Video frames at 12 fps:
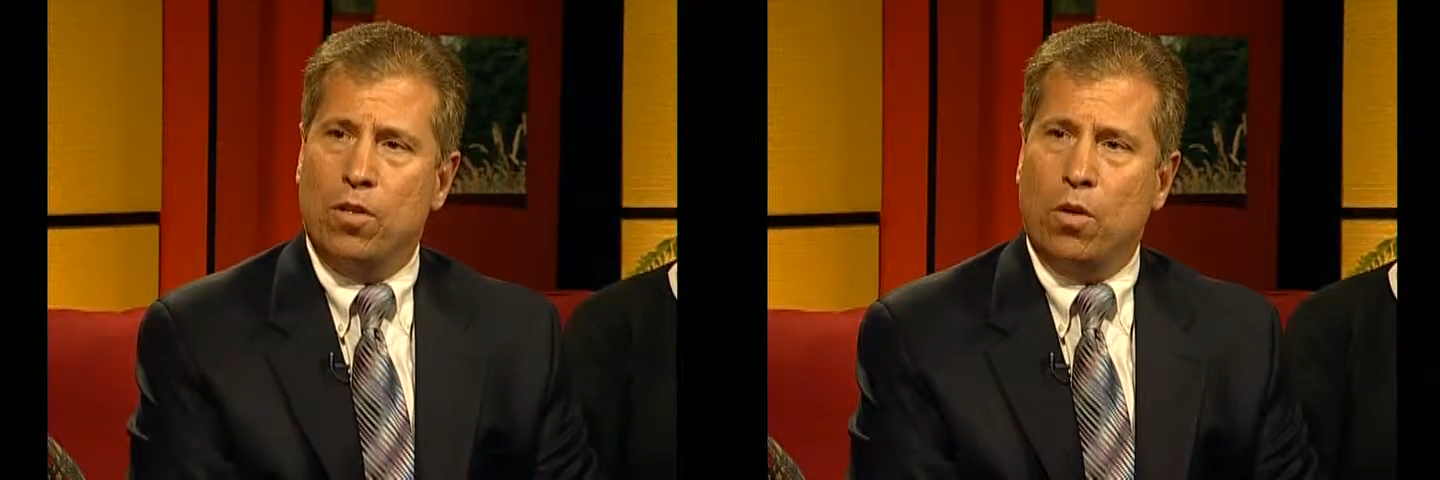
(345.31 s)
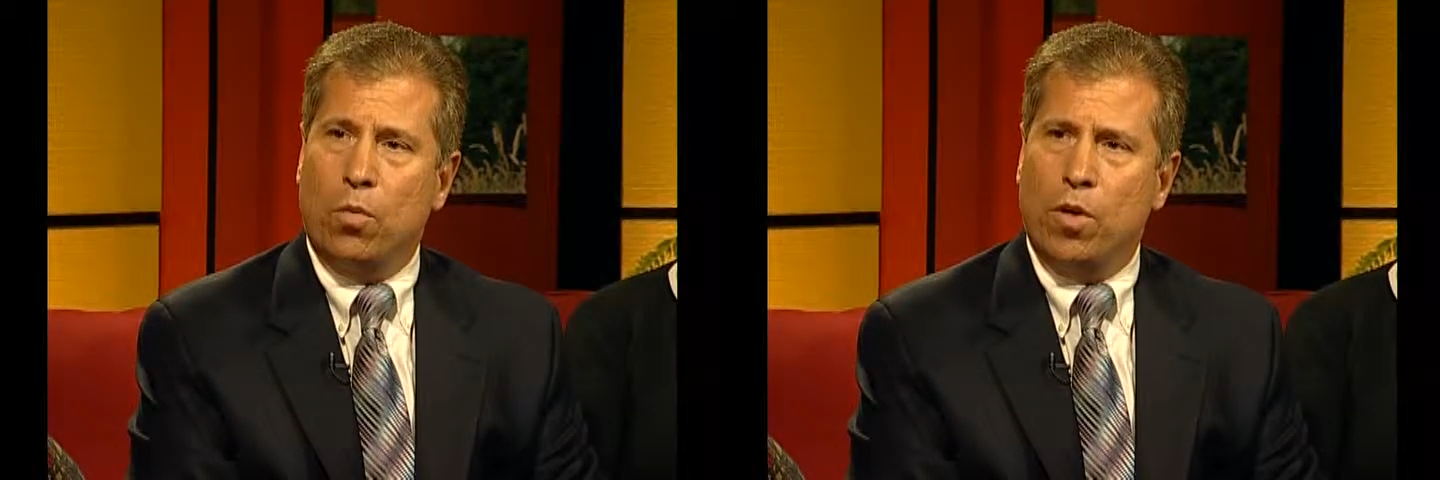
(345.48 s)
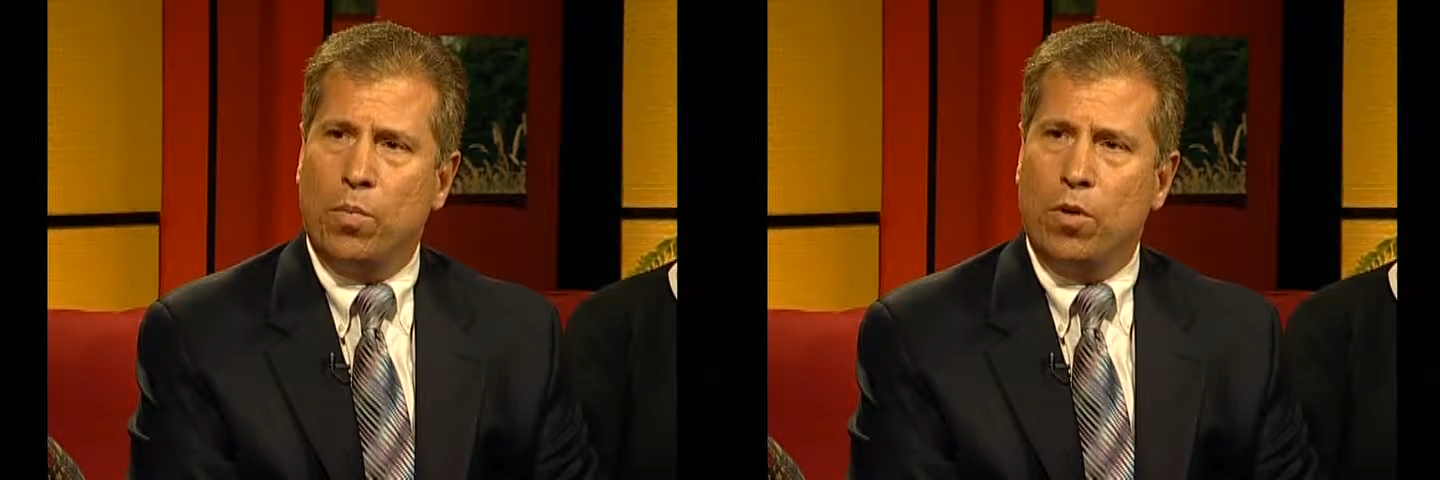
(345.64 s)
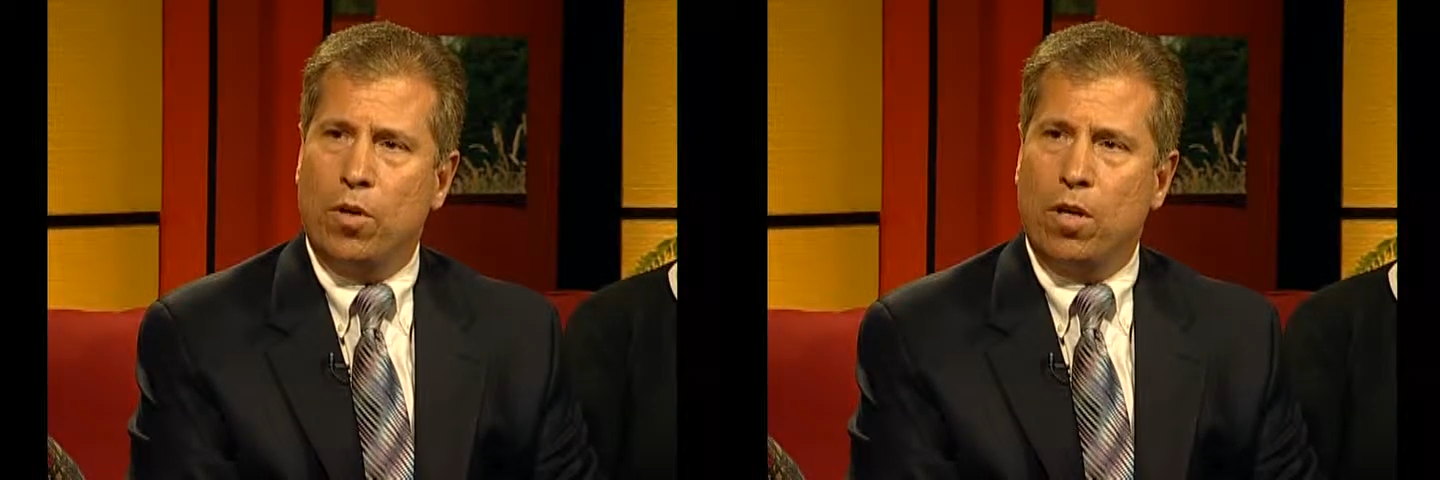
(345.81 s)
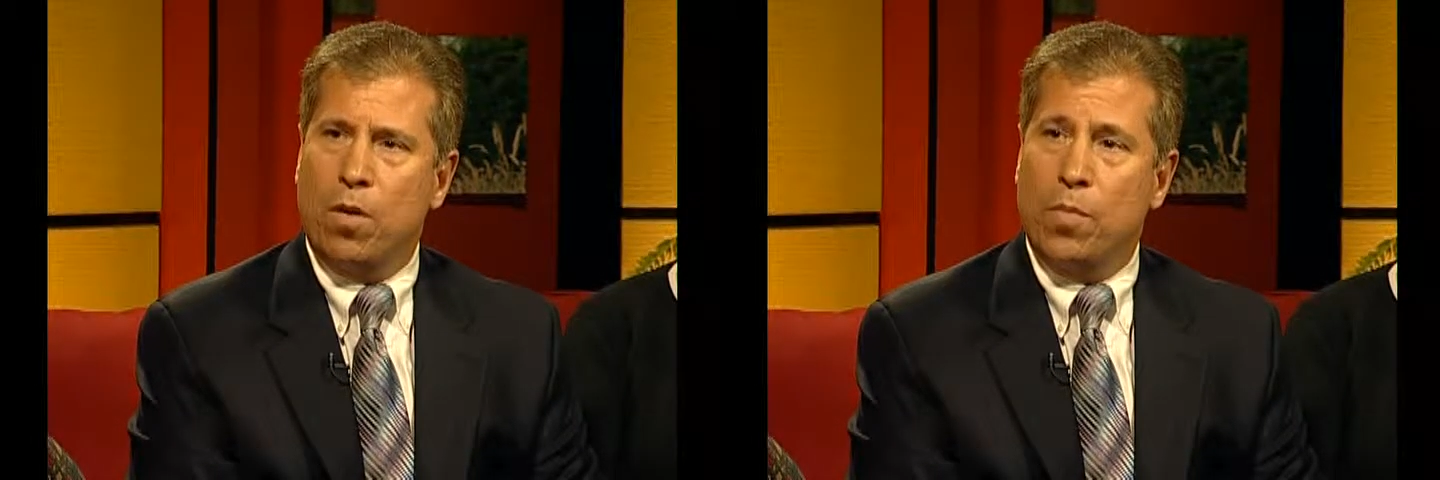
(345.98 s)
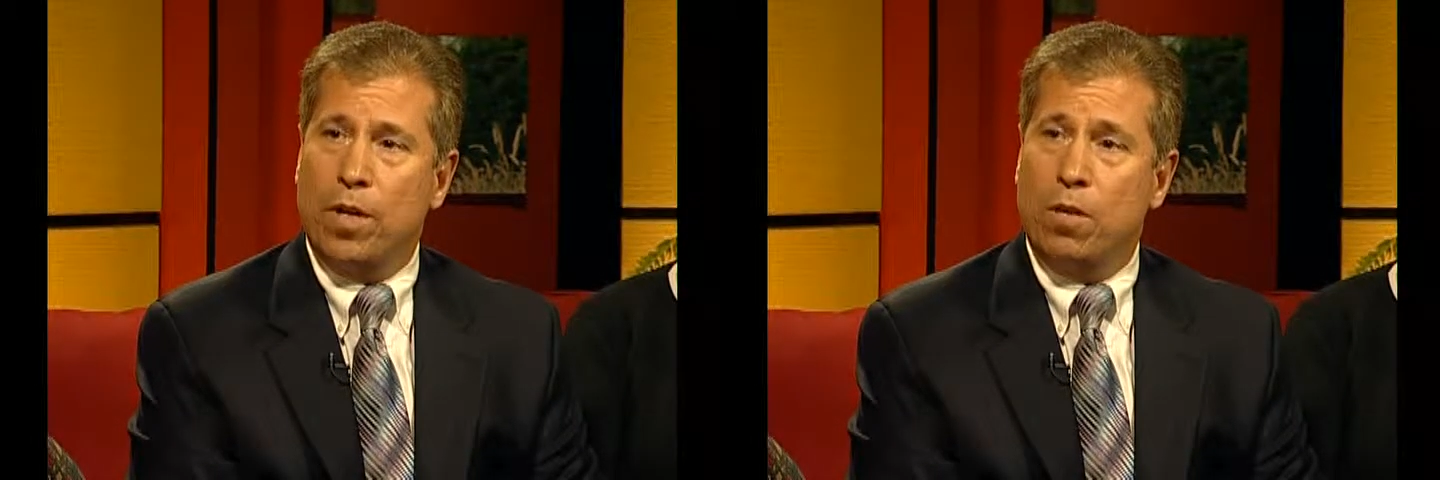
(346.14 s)
don't want to put it
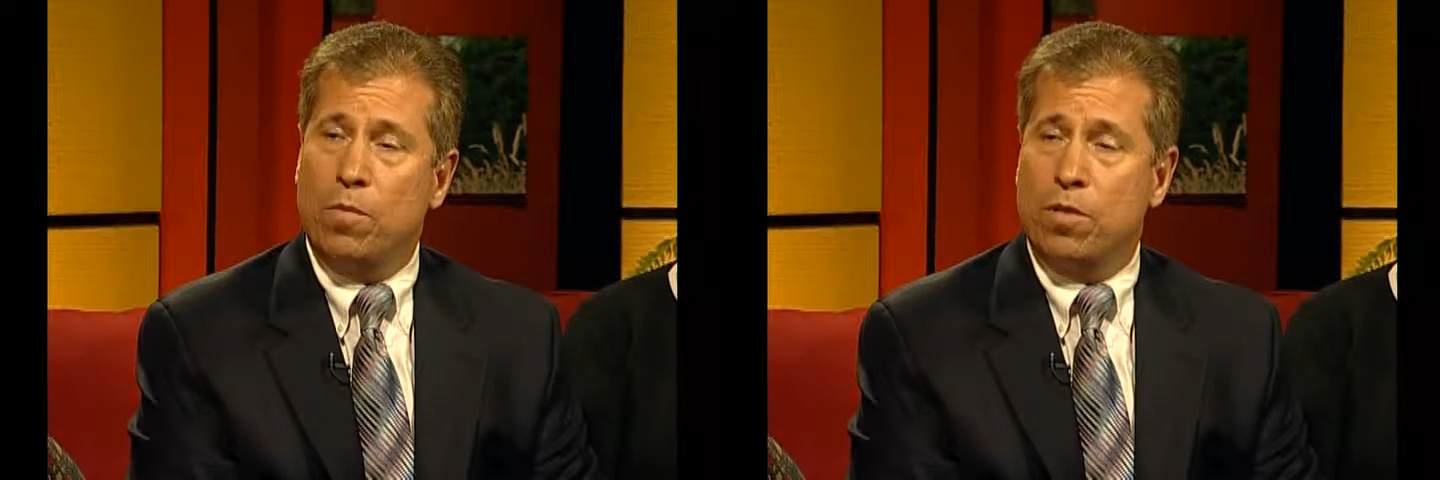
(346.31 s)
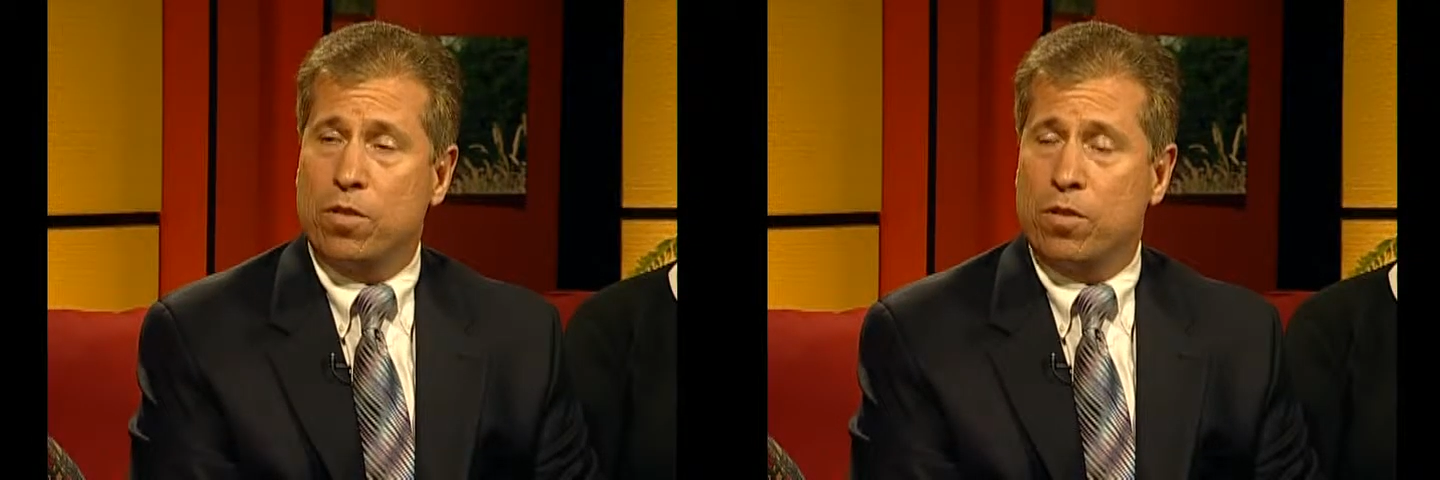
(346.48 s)
on babies